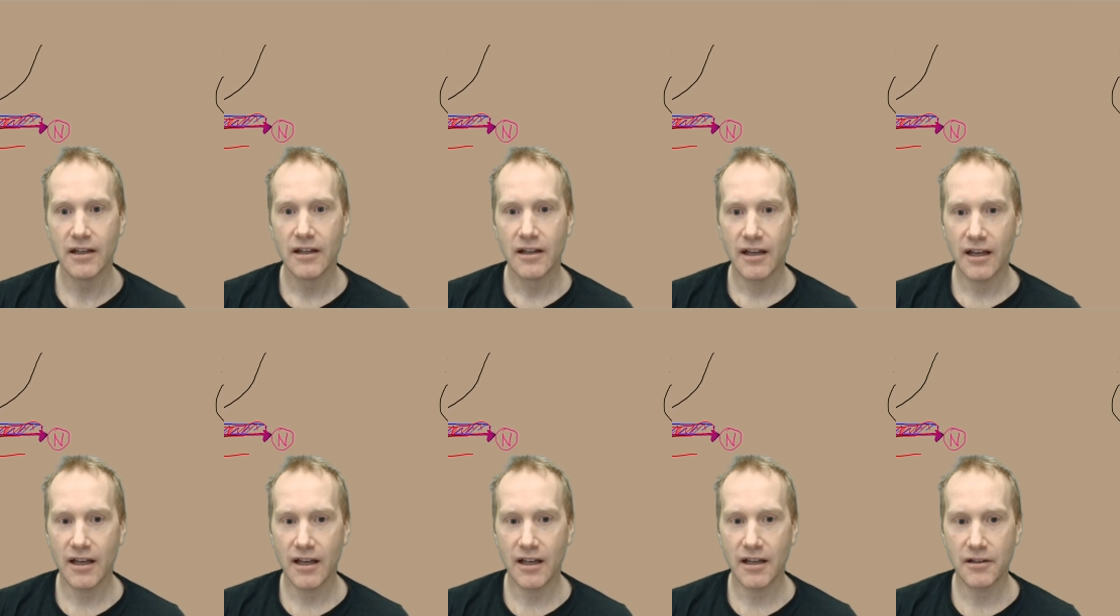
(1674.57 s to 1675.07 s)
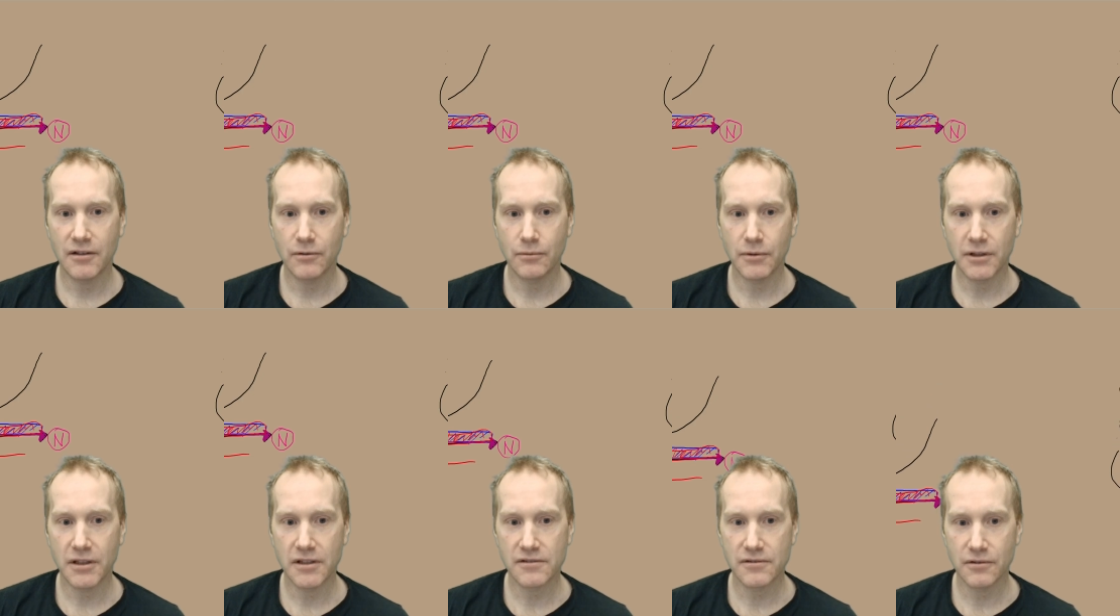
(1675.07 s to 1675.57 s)
And we
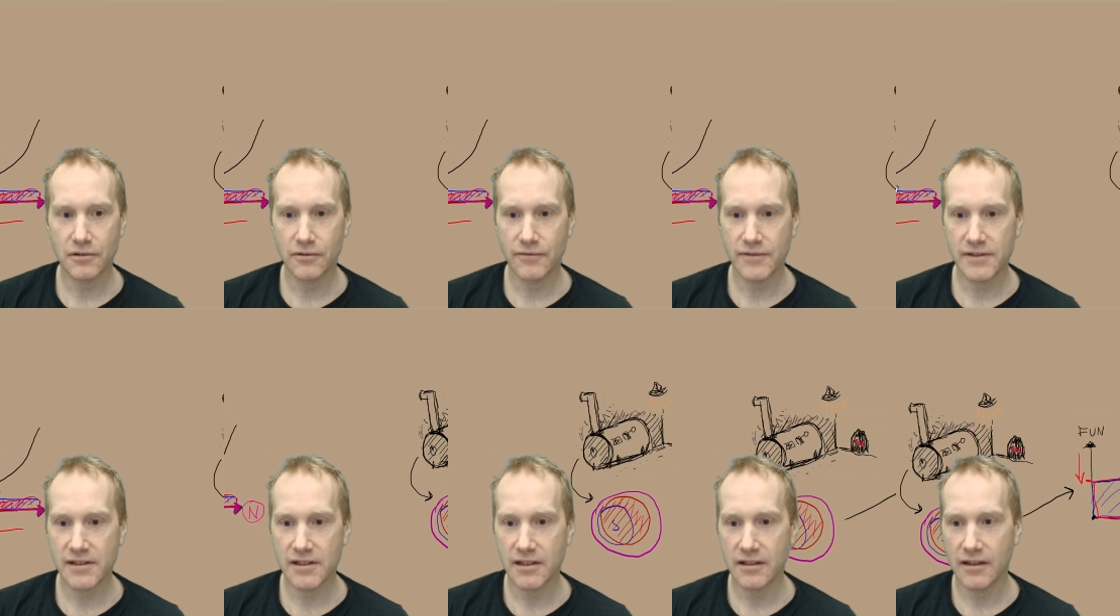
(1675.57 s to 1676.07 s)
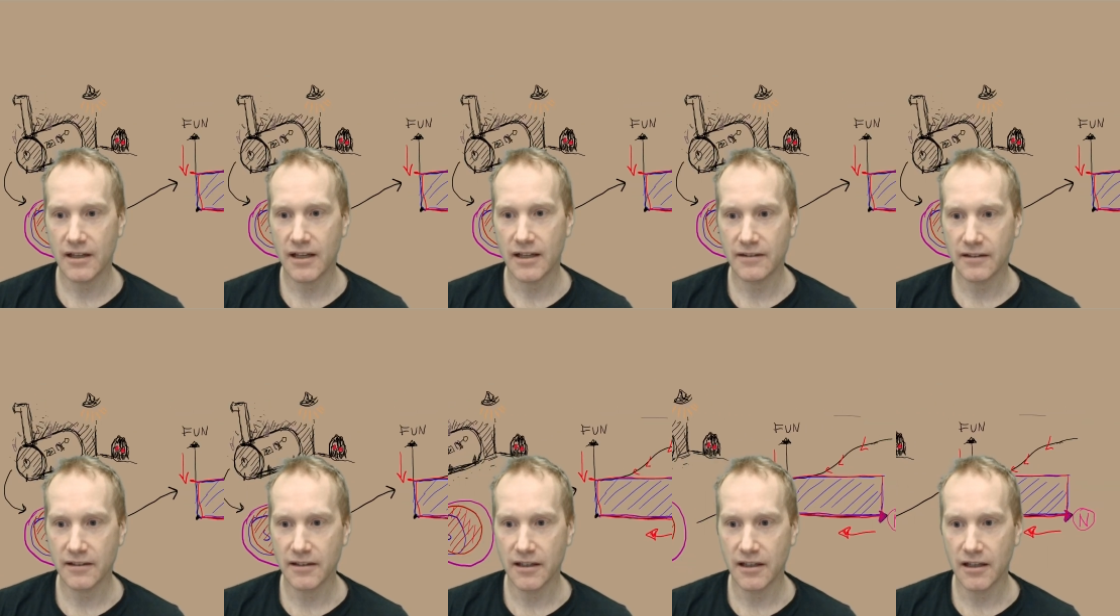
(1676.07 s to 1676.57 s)
can sort of see that
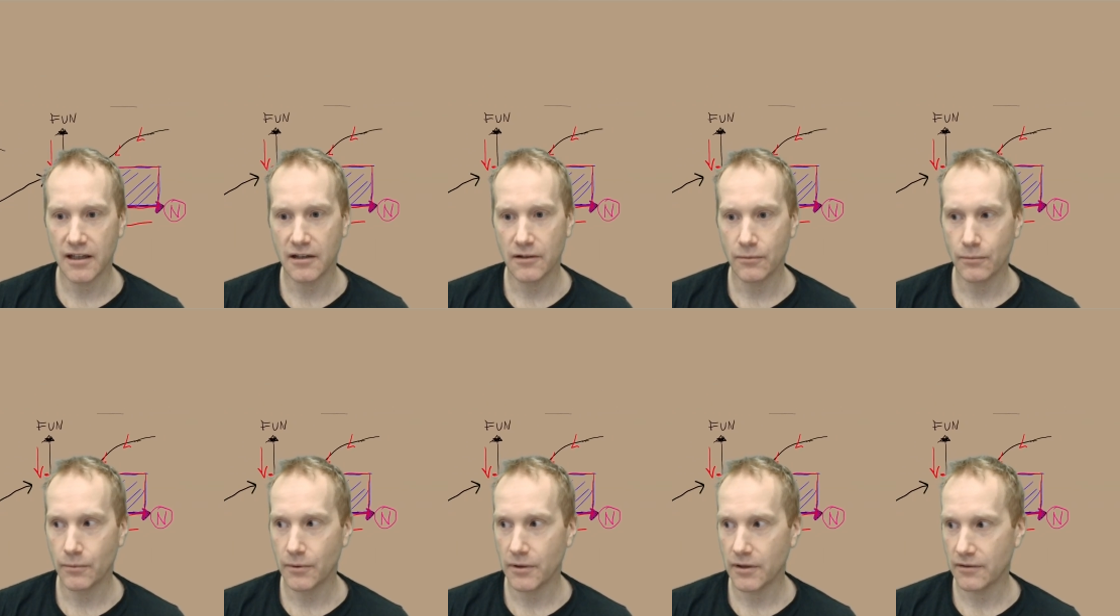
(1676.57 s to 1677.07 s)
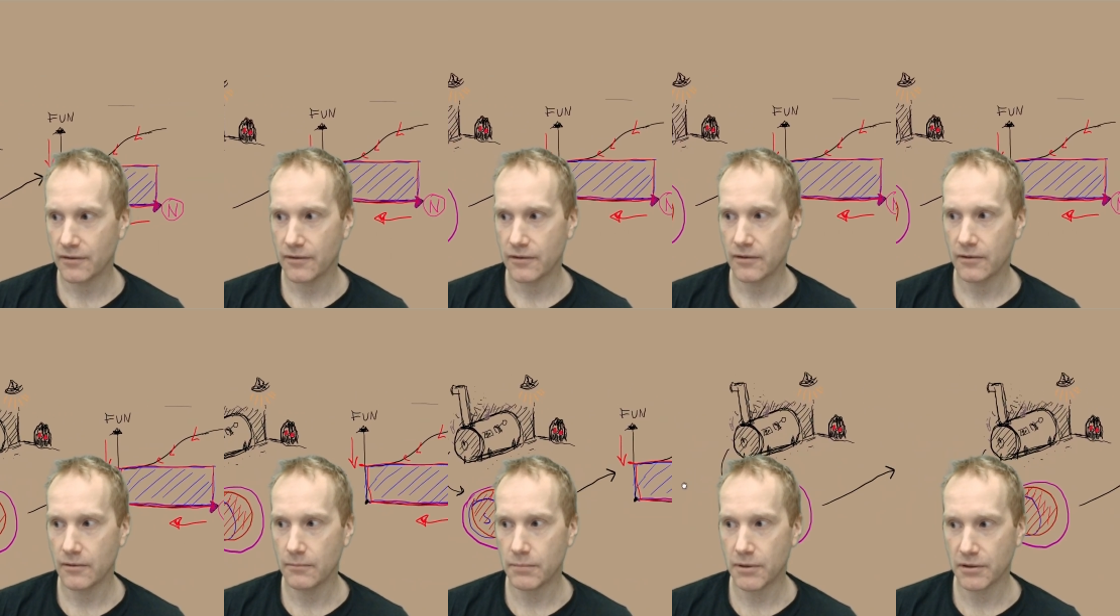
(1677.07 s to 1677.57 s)
again with
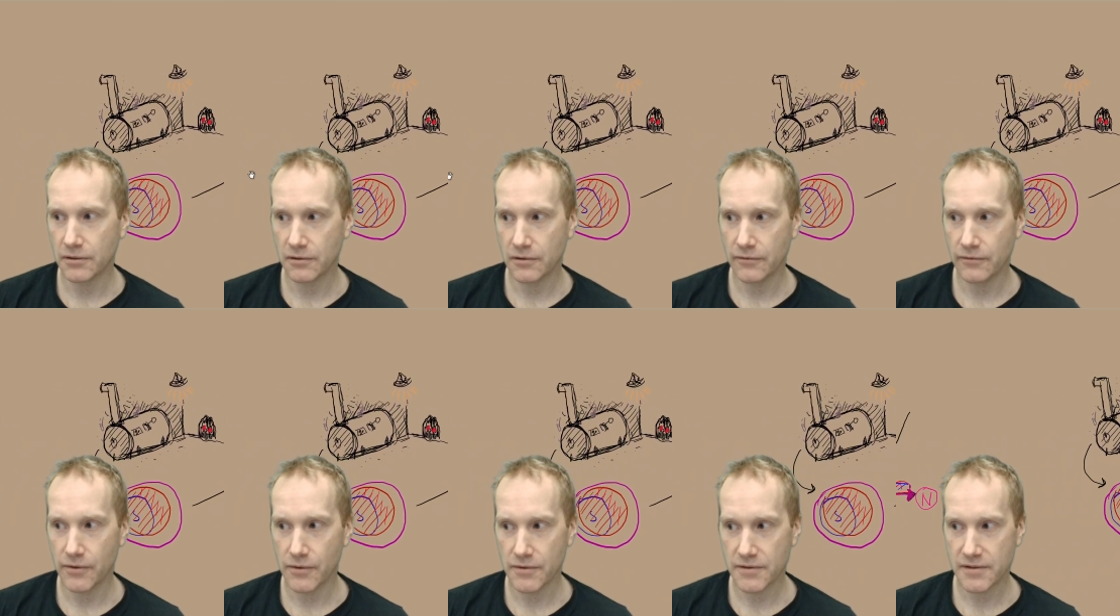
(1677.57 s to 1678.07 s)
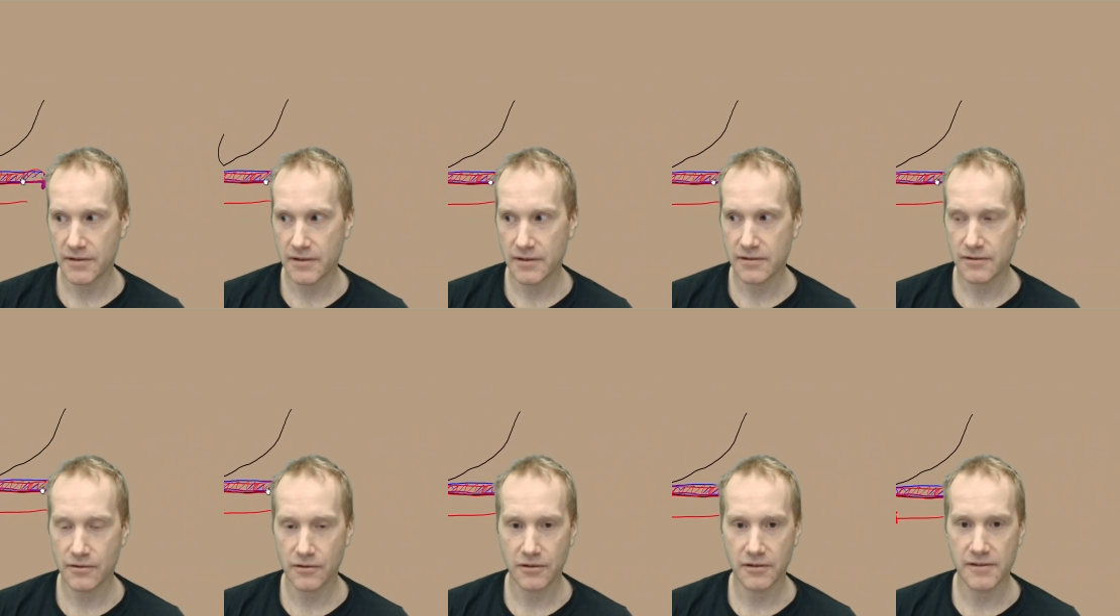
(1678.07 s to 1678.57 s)
Bunker versus
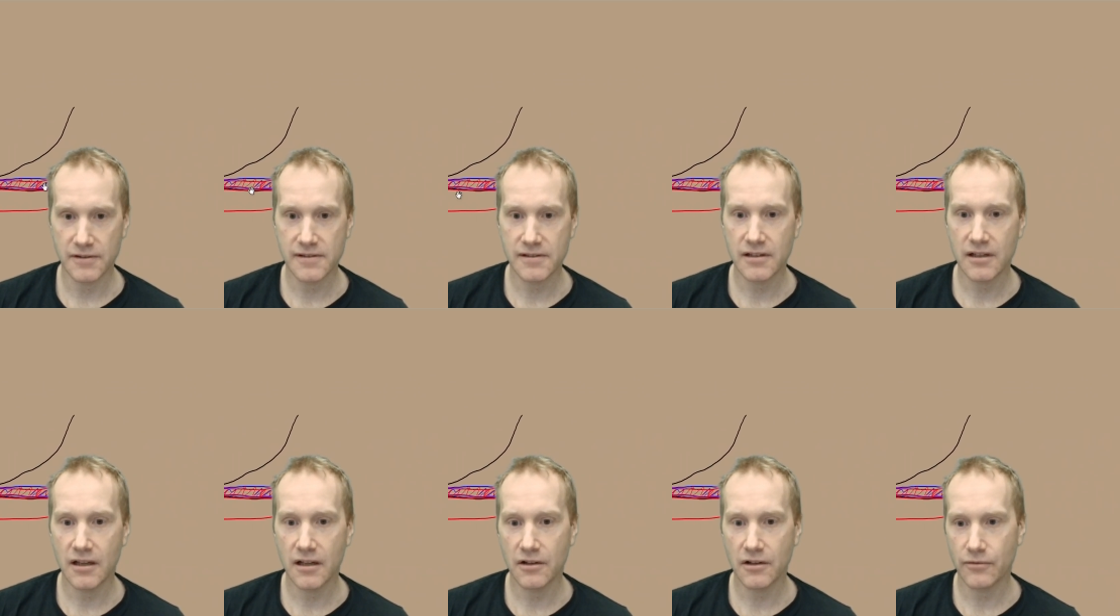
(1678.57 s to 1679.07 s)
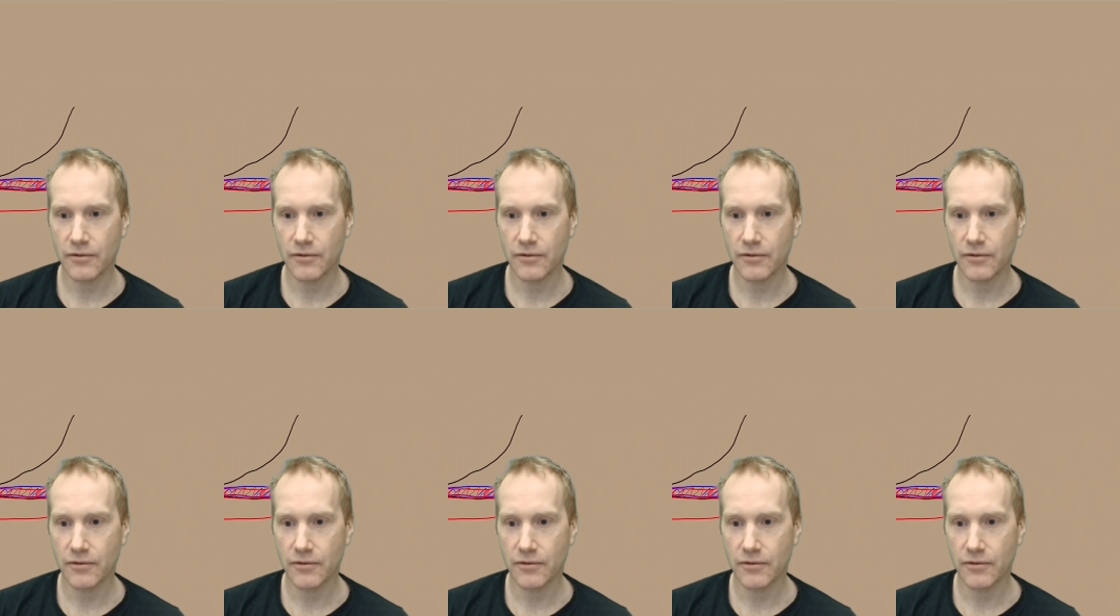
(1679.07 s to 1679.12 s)
Dark Descent,